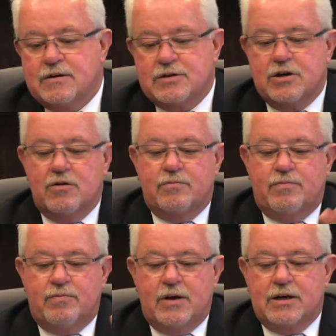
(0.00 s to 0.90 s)
So
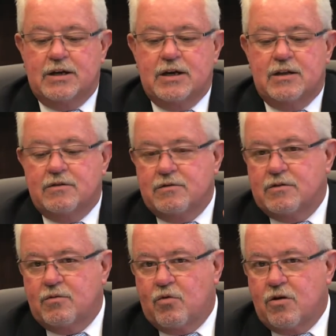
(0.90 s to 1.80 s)
again,
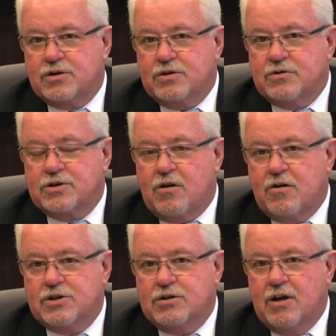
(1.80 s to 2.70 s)
the work's going to
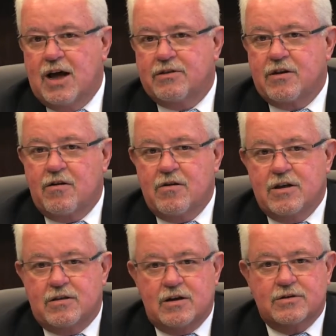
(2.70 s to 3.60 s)
start July
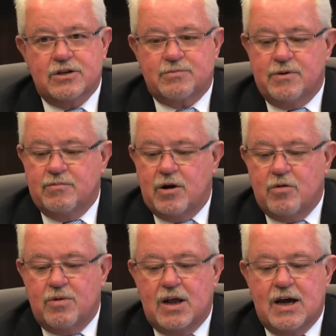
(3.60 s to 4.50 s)
30th. They'll just be
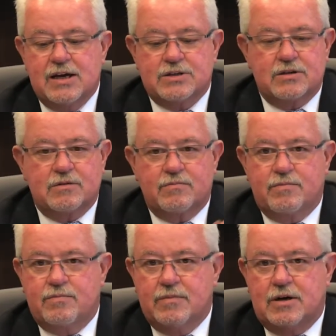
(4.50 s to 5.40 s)
mobilizing,
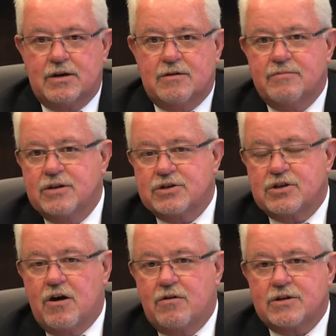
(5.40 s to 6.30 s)

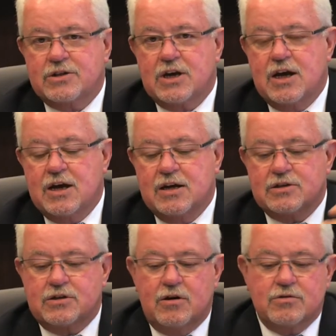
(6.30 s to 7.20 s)
installing
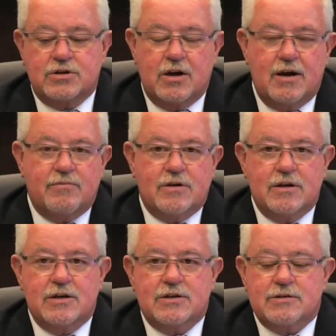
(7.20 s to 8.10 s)
signs, those type
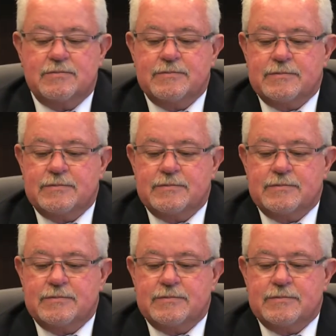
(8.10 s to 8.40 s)
things.